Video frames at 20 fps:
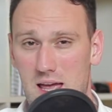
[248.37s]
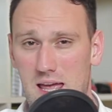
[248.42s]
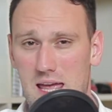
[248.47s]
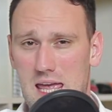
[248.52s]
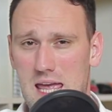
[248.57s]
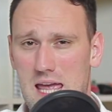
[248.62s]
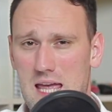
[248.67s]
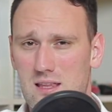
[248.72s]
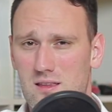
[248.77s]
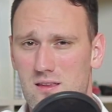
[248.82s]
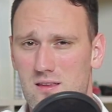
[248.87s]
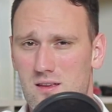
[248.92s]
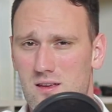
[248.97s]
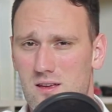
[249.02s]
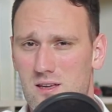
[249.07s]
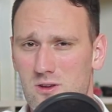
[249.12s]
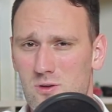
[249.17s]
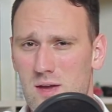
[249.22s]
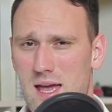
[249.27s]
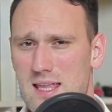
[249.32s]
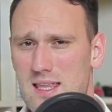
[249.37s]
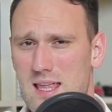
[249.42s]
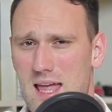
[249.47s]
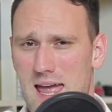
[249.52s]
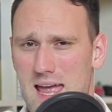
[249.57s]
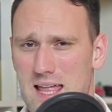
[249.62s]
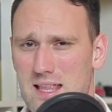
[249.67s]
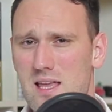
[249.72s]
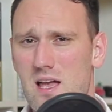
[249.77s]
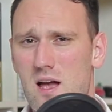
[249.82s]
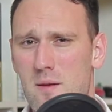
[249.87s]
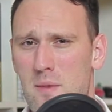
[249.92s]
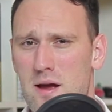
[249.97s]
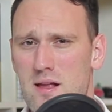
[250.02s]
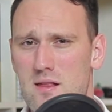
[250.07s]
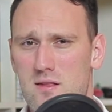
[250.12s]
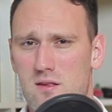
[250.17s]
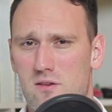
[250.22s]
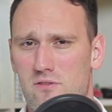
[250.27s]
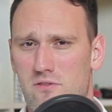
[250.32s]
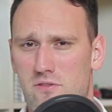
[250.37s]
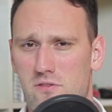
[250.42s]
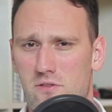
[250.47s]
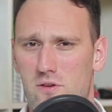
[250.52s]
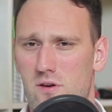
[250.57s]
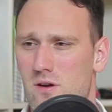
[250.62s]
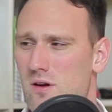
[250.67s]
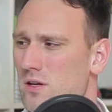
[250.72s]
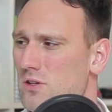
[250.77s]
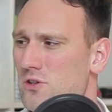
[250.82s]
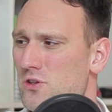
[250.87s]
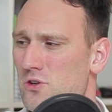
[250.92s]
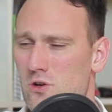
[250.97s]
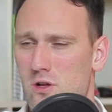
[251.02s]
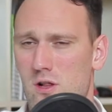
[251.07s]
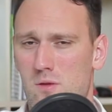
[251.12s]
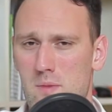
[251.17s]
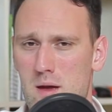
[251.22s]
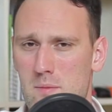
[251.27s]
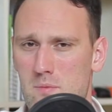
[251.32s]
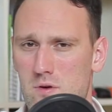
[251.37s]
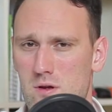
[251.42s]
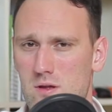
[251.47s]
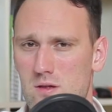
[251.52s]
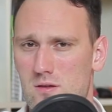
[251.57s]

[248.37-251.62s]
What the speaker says: And you get 8 gigabytes of internal memory,